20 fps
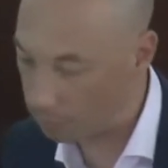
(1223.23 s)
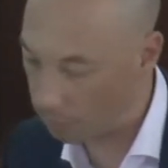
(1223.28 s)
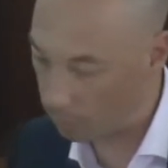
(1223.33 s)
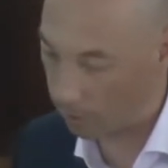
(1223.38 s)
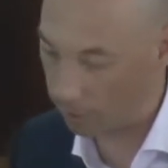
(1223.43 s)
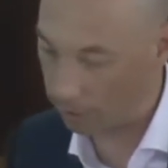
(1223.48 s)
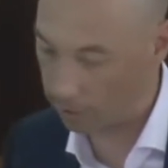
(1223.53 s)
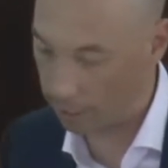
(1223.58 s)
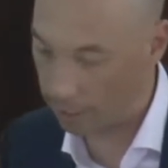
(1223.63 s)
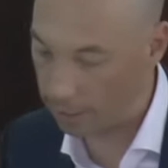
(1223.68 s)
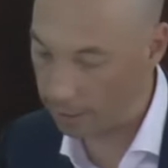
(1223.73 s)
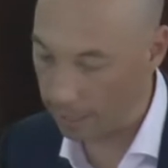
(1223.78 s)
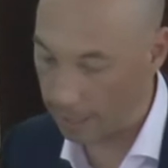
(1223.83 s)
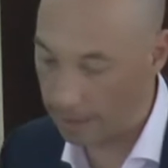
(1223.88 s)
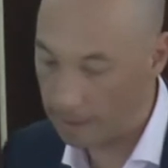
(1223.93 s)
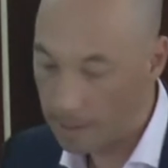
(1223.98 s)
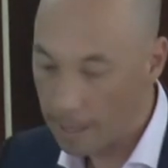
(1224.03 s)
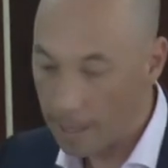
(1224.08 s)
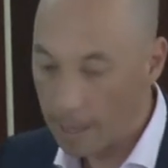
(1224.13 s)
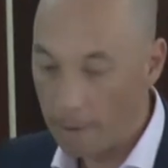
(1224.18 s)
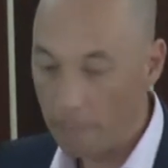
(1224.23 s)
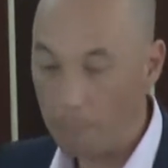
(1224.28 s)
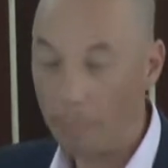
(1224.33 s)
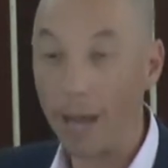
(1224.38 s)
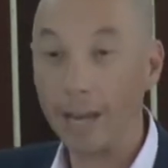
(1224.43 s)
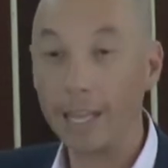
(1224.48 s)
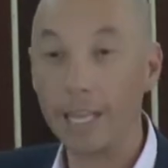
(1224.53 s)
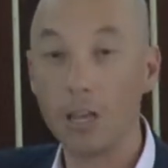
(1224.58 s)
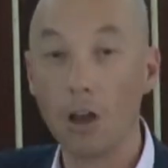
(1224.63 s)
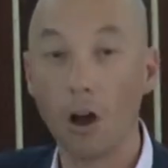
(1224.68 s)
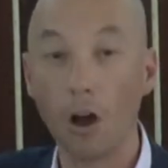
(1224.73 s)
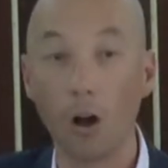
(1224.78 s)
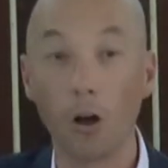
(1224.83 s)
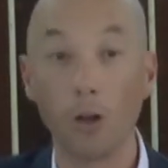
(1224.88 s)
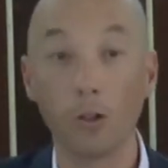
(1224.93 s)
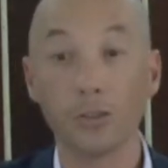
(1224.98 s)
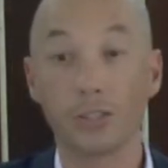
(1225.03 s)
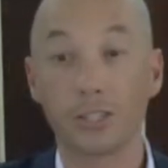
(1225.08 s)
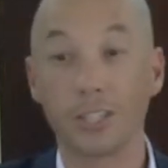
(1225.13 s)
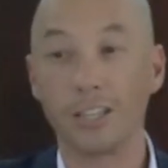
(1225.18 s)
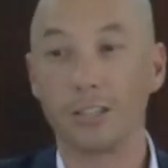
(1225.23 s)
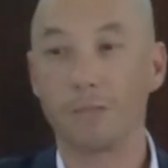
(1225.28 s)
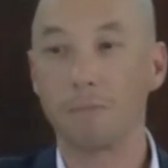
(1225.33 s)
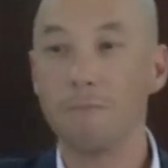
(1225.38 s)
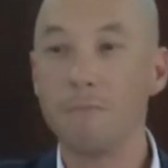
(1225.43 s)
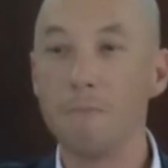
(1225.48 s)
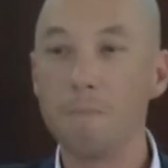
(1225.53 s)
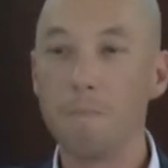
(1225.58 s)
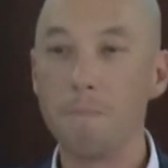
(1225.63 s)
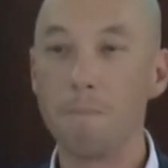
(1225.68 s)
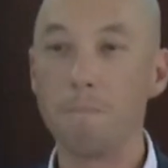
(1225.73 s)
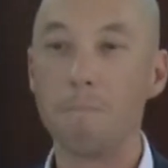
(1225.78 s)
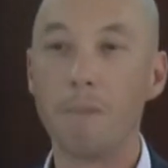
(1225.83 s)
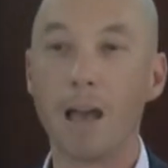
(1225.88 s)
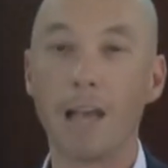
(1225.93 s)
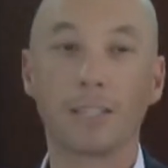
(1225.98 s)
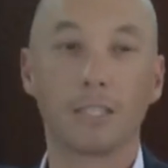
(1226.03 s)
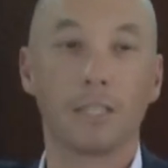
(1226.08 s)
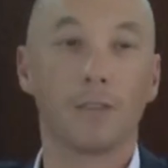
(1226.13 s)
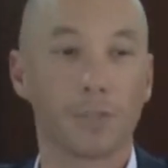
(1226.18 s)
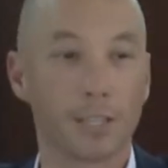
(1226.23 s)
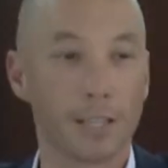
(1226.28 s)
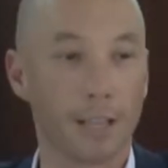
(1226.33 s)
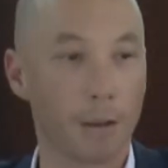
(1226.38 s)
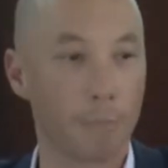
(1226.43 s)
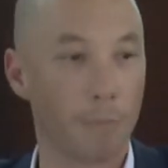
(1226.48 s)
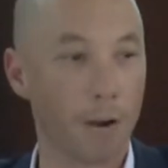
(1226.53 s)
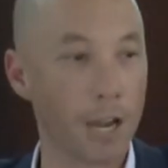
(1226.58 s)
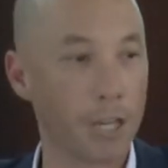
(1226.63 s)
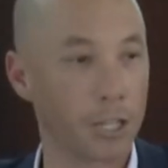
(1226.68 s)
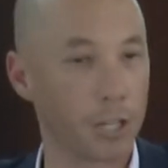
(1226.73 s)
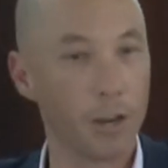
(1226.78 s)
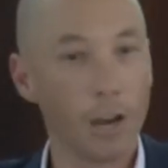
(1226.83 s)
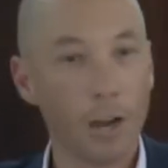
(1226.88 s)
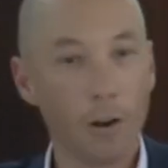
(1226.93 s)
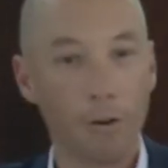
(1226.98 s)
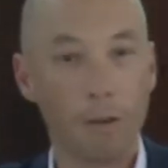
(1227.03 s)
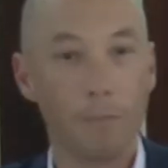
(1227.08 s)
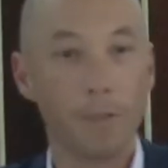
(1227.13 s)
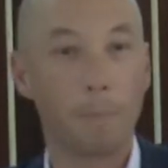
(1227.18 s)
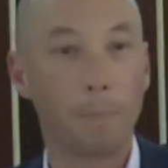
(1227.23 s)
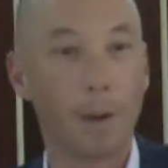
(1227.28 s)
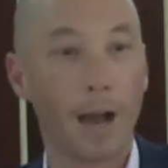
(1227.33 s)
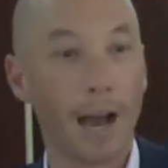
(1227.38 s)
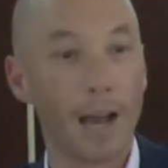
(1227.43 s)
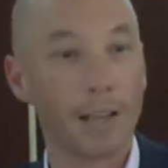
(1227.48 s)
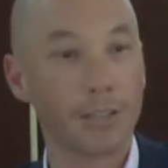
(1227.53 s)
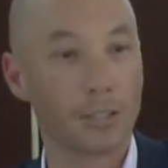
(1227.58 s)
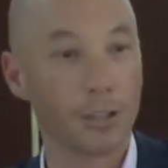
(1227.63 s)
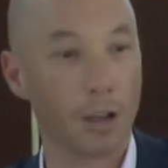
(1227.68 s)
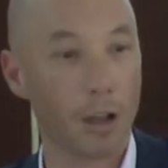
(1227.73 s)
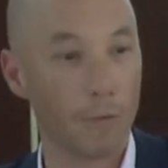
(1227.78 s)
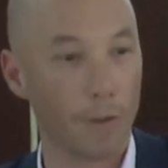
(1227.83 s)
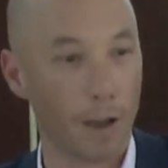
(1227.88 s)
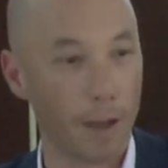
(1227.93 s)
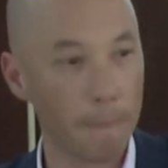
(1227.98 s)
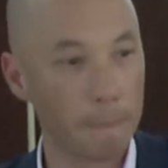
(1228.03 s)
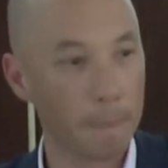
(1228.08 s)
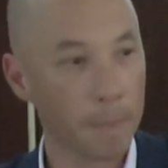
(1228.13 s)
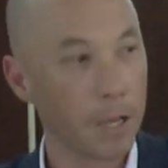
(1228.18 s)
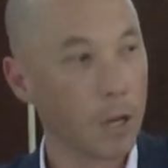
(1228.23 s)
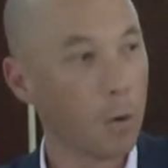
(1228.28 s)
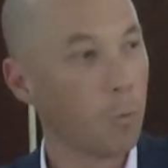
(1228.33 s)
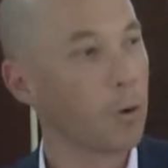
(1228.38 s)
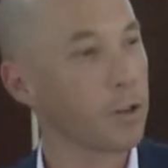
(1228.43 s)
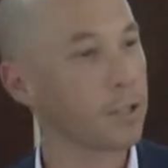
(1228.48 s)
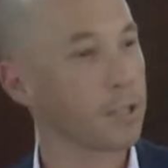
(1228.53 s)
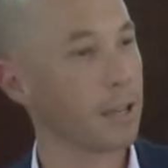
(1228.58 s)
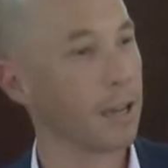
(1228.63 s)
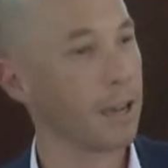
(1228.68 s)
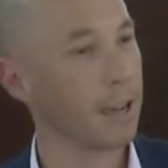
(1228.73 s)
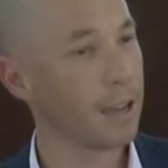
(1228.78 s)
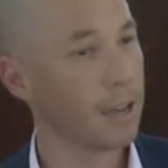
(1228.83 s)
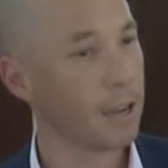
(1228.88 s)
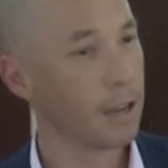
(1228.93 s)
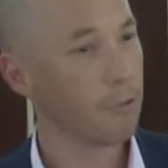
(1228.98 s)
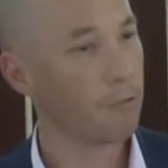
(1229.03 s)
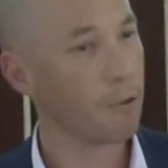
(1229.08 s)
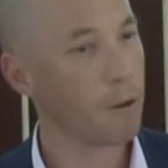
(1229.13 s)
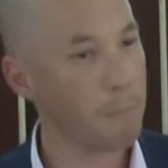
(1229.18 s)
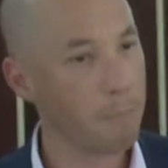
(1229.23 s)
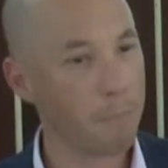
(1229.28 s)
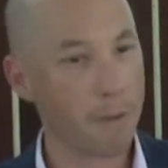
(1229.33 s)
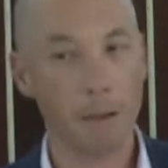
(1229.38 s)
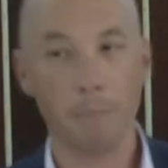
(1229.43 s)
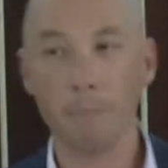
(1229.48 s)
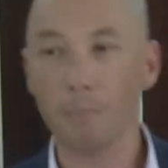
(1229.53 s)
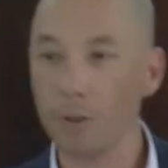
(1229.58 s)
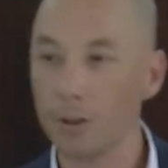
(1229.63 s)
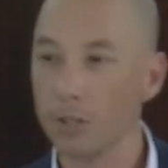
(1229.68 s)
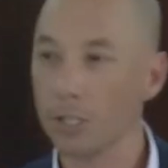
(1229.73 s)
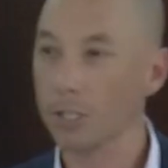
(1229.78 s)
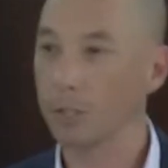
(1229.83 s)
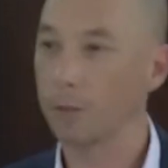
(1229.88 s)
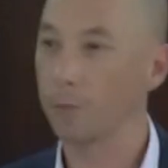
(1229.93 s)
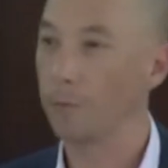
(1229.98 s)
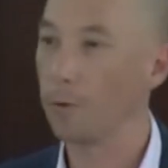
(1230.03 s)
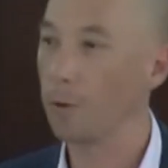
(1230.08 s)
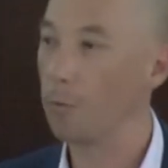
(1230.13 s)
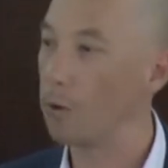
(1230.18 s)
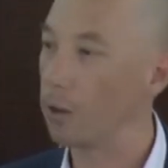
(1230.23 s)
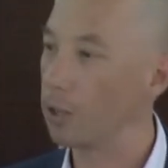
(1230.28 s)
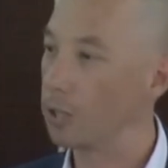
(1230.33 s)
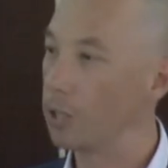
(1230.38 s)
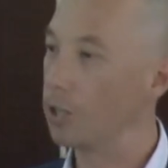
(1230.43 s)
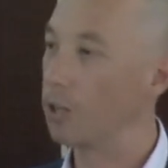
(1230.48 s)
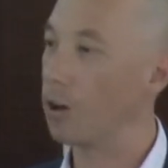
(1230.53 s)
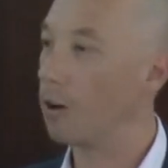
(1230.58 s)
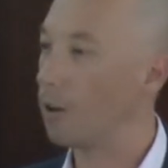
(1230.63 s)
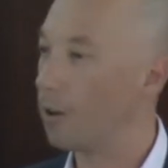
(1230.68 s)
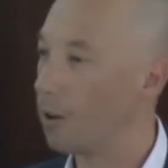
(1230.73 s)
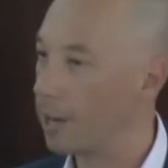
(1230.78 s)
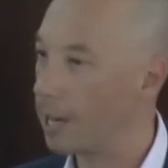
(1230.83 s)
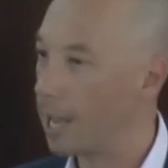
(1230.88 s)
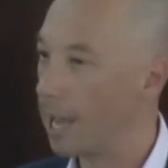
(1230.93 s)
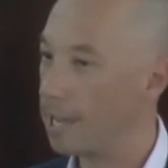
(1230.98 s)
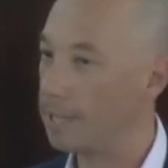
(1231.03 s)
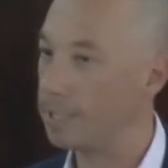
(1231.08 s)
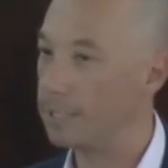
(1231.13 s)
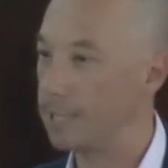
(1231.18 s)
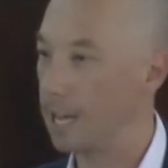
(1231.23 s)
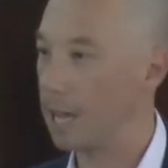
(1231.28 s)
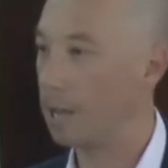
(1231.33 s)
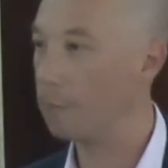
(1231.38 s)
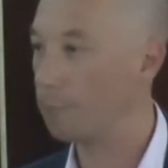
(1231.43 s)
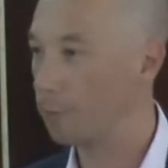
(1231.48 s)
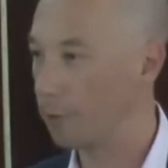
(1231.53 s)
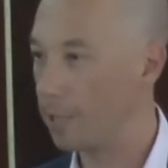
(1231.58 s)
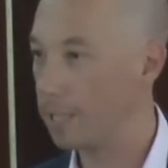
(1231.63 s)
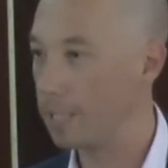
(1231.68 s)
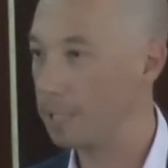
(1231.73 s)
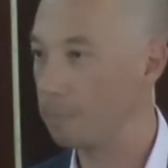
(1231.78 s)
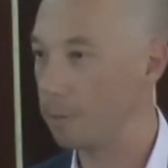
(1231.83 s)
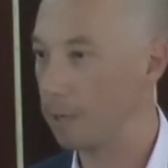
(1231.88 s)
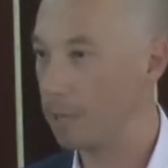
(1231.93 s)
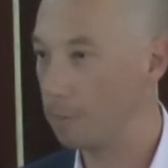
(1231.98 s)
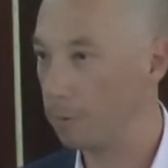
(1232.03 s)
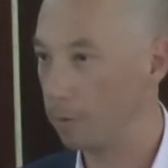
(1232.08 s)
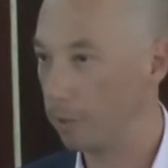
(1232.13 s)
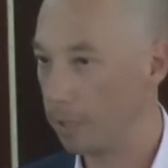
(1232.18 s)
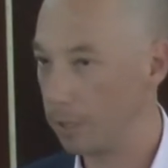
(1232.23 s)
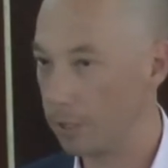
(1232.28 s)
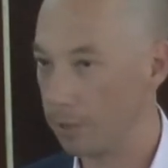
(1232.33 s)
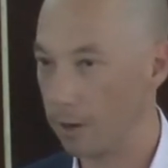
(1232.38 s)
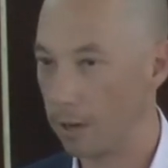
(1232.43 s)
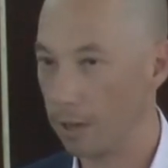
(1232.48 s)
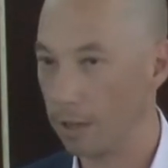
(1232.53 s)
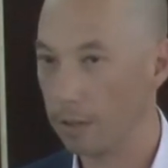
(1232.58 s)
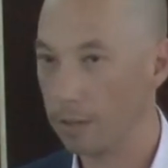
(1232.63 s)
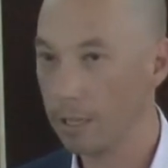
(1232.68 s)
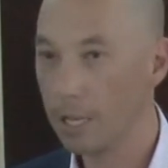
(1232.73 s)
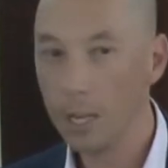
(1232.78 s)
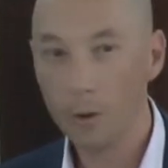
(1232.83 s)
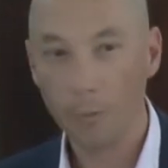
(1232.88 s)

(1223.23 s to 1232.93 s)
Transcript: We won't go there, but he holds this massive celebration. Remember, the Passover was a remembrance for what God had done for his people Israel.